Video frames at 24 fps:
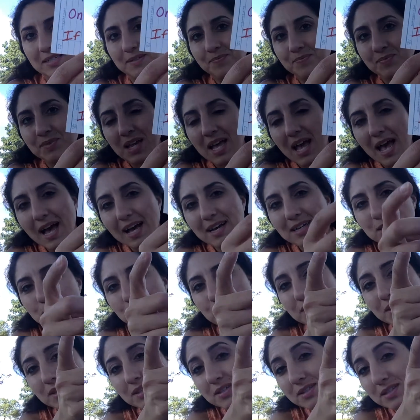as
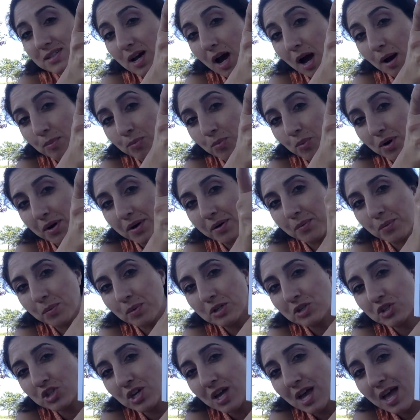with this top one,
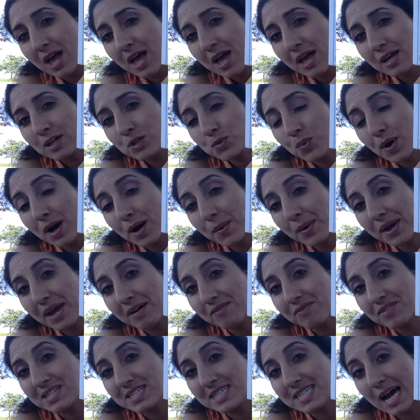which is why we
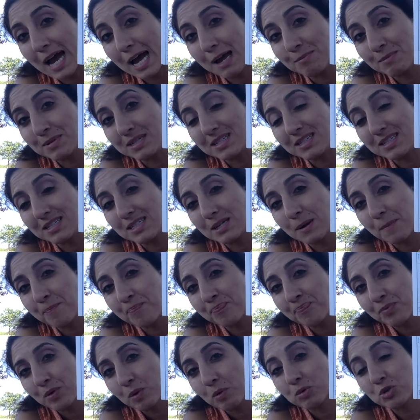have the diamond,
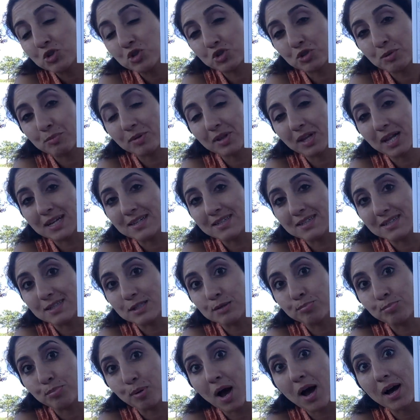which
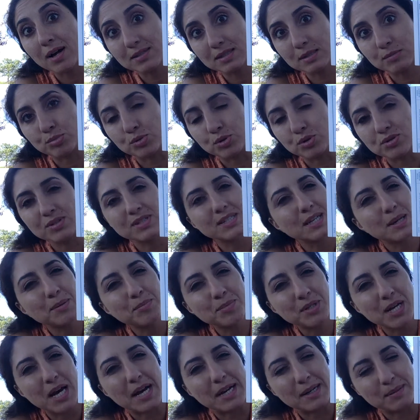symbolizes possible.
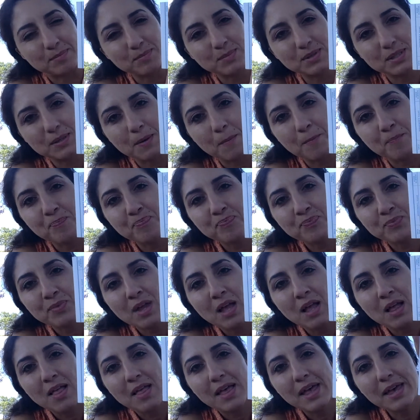Sometimes
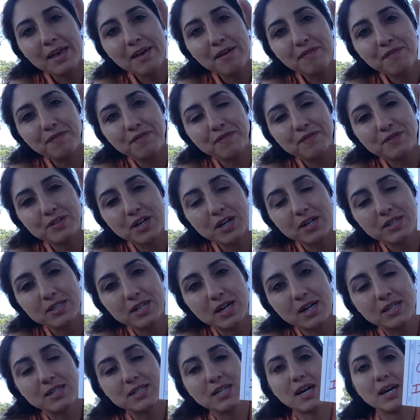if
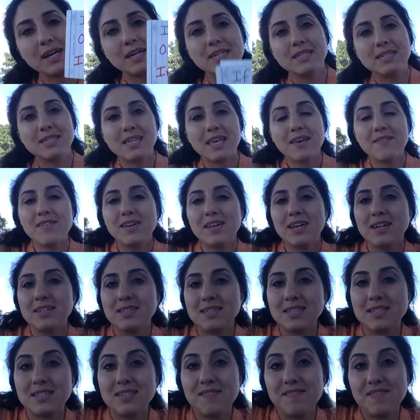is giving us
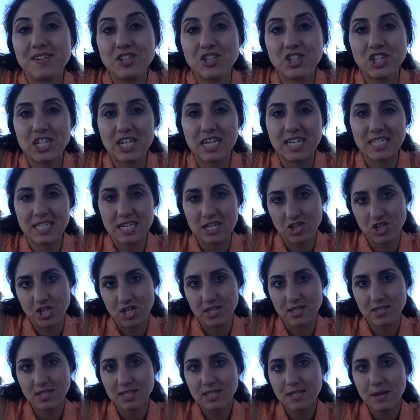a sufficient
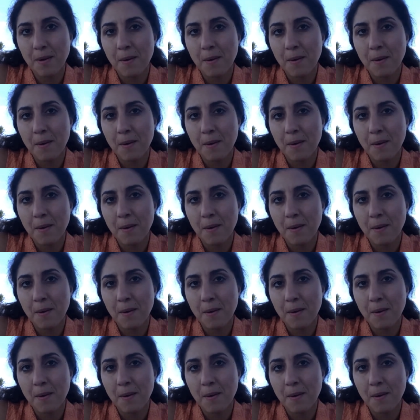conditions.